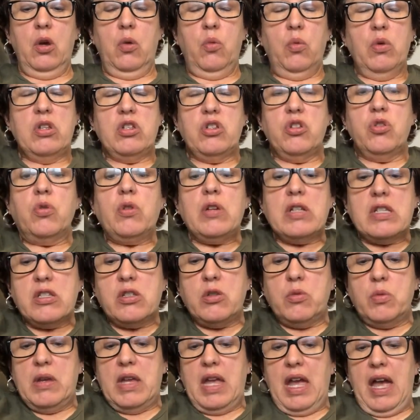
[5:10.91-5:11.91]
What choice
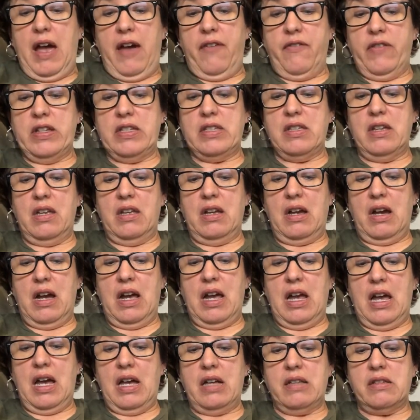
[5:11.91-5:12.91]
do we have? I, I
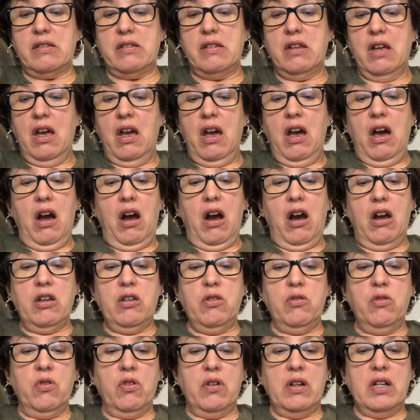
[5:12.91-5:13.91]
asked. Are
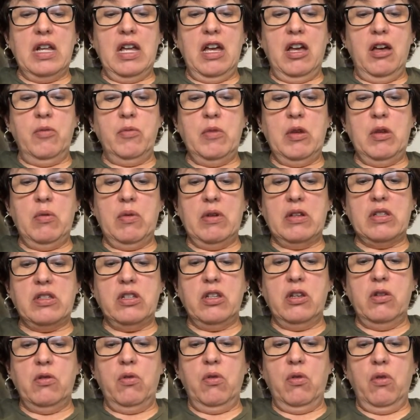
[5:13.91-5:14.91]
you going to help me
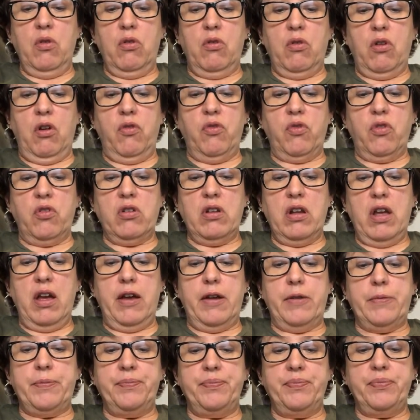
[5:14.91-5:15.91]
rescue Grover or not?